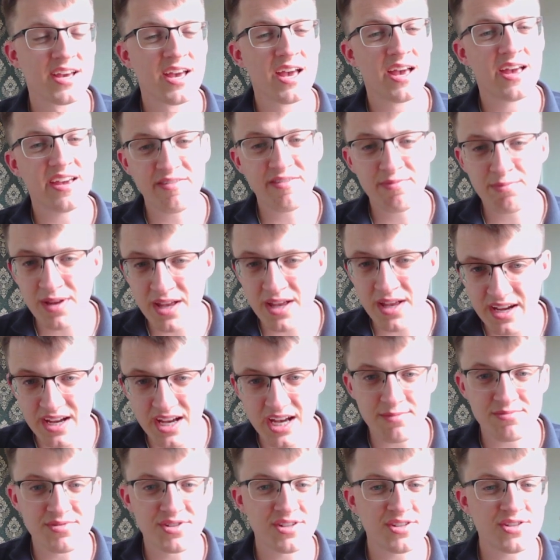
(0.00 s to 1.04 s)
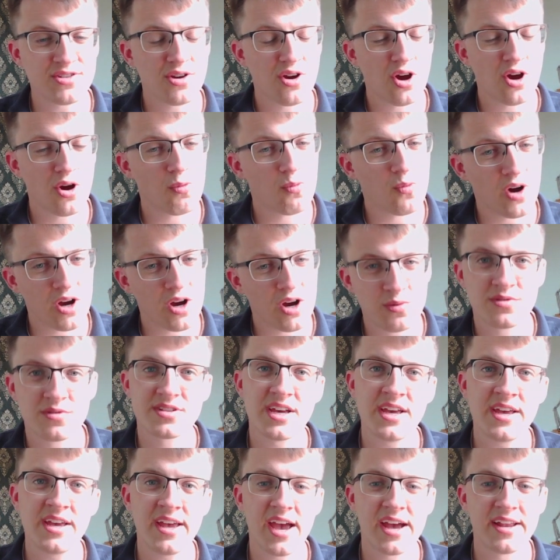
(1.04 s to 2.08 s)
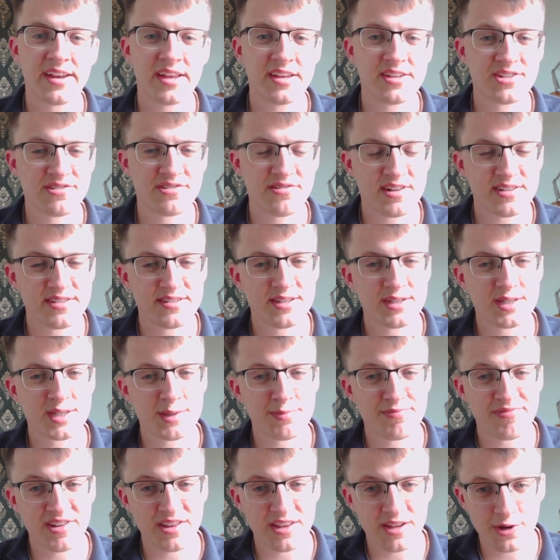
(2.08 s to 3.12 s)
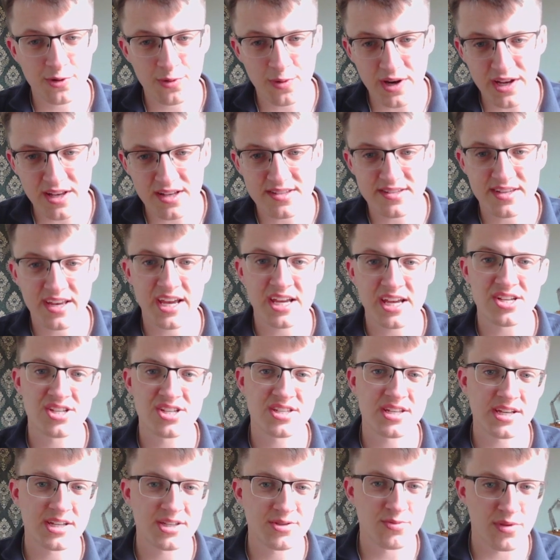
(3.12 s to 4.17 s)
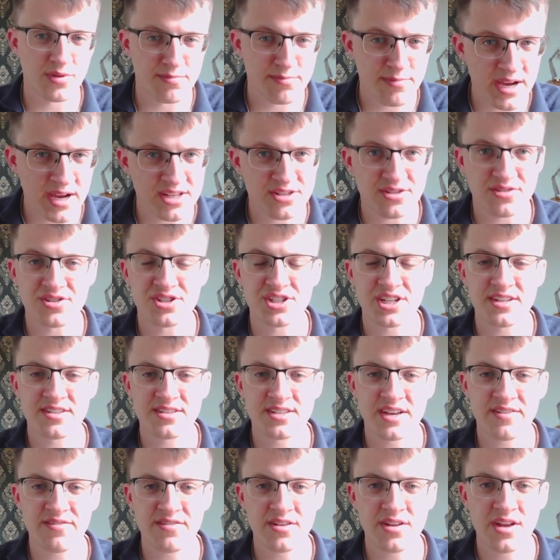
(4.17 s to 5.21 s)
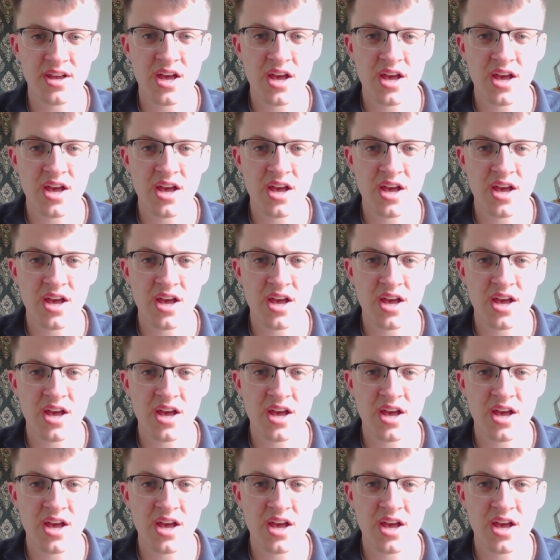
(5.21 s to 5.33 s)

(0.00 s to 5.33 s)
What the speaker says: If black captures, white will take, and he's threatening to bring the queen into h6 with mate on g7,